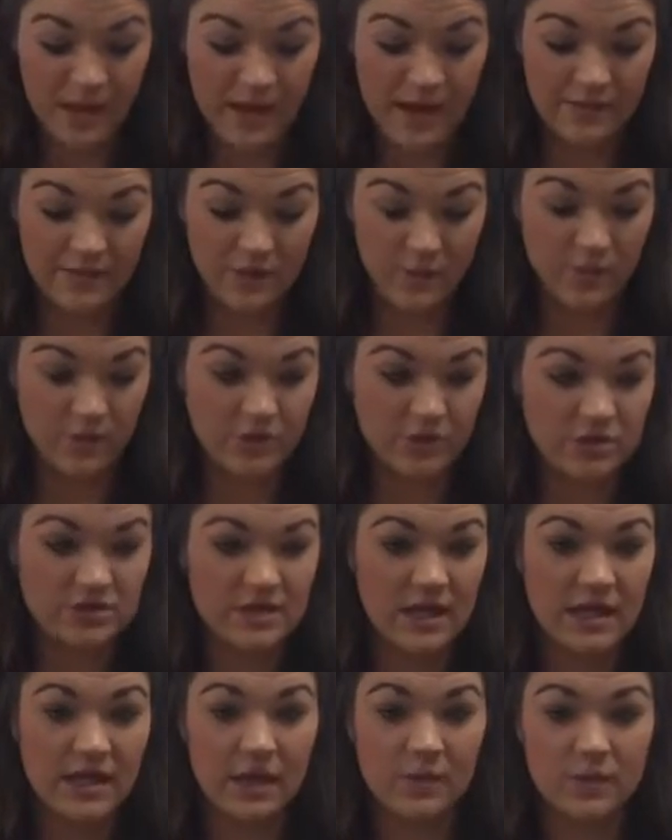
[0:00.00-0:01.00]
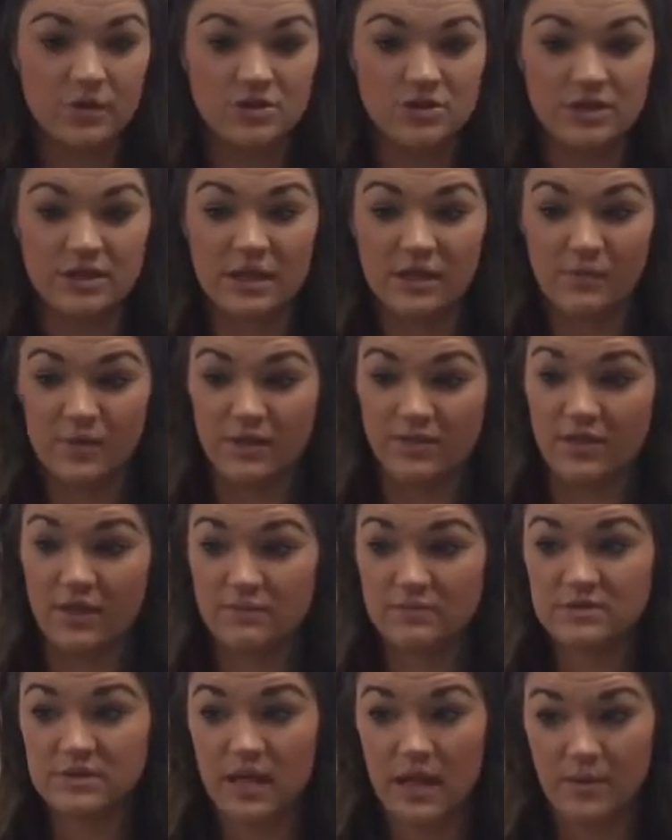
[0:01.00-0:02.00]
And then when you're done, I want you to give me a
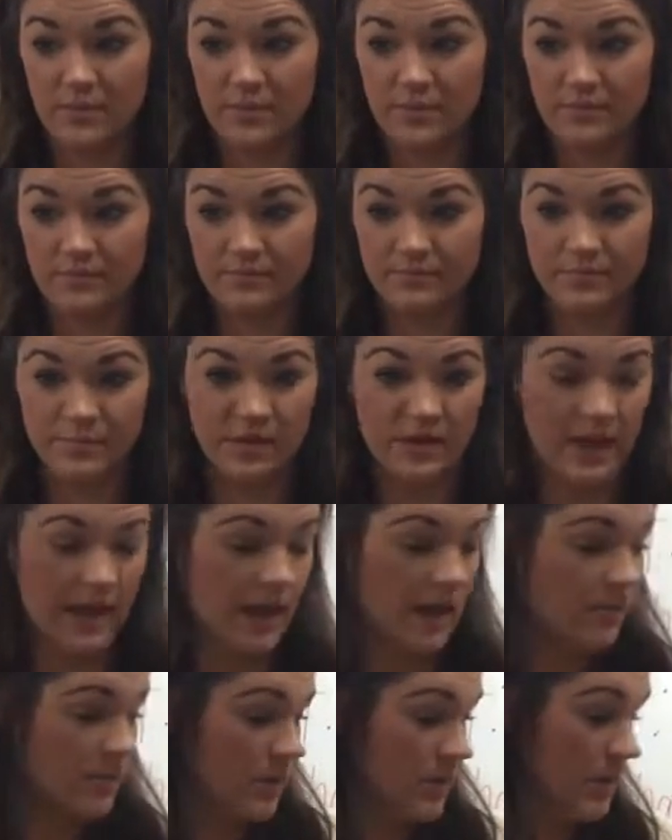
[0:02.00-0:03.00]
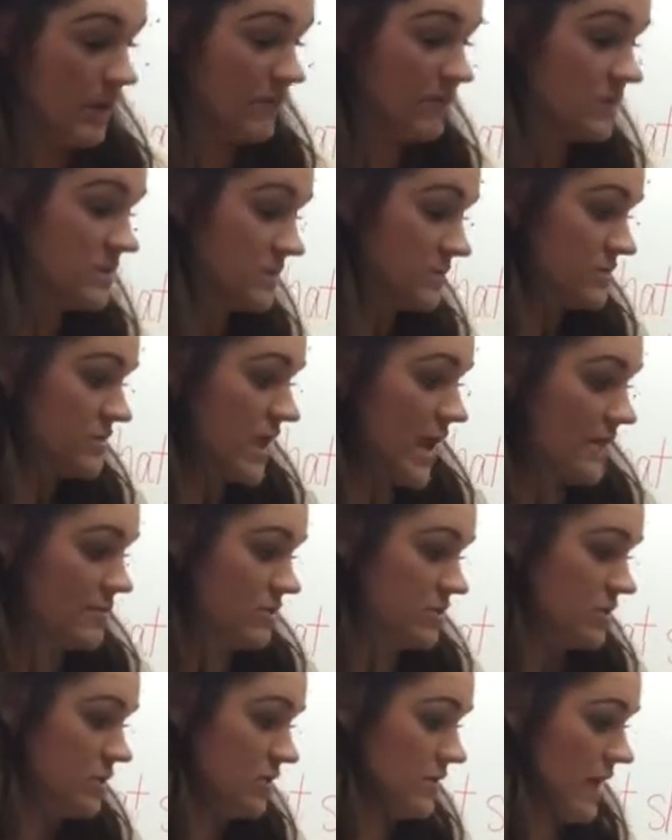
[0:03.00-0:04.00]
thumbs up. Okay, I'm going to give you some time
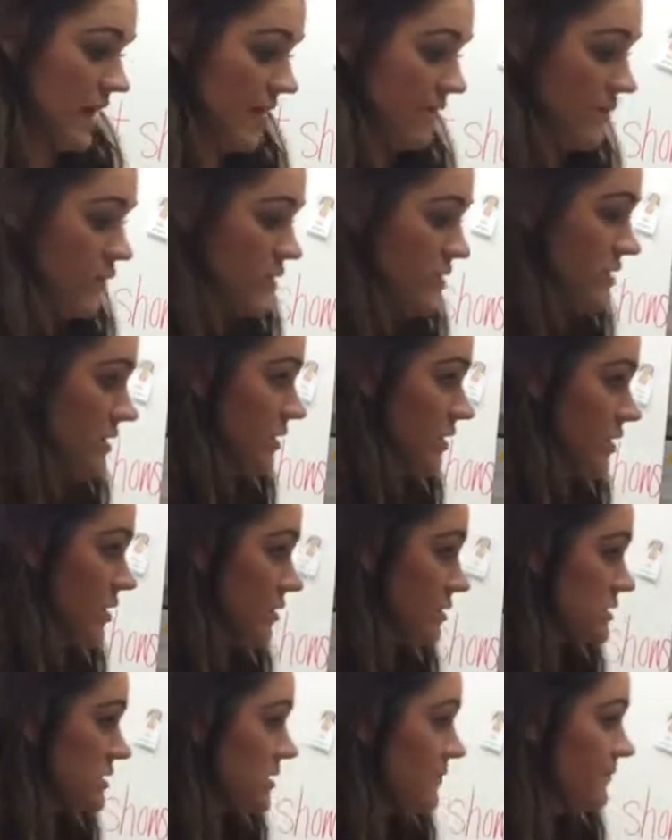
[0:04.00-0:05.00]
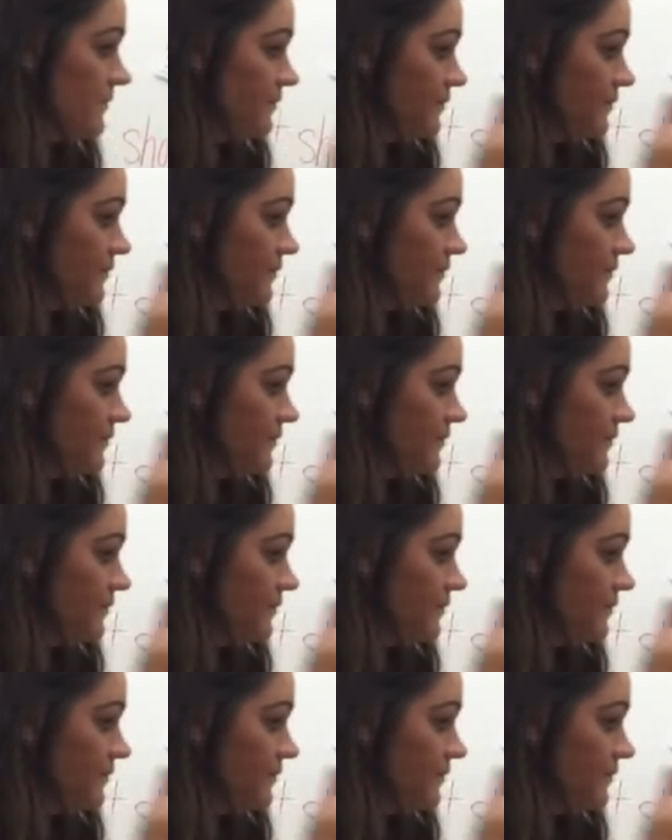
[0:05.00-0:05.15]
to do that, boys and girls.